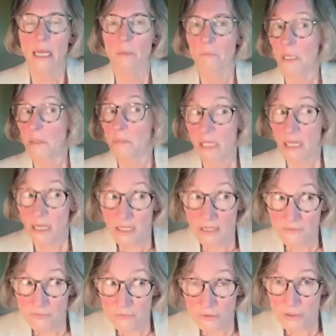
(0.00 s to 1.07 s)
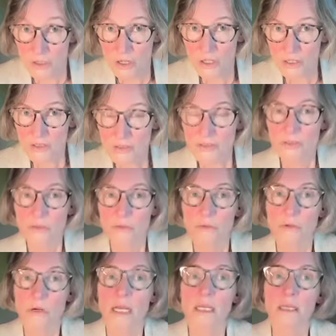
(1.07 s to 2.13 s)
Maybe I forgot.
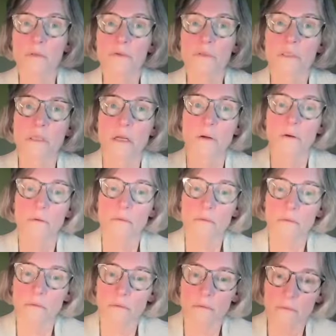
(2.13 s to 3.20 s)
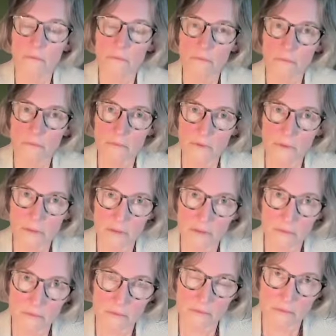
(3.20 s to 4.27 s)
So I use now
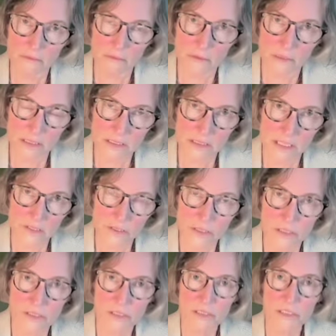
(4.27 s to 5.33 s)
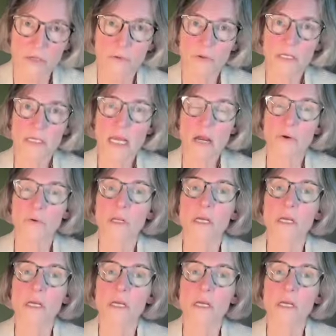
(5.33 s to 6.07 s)
the essential slowing down.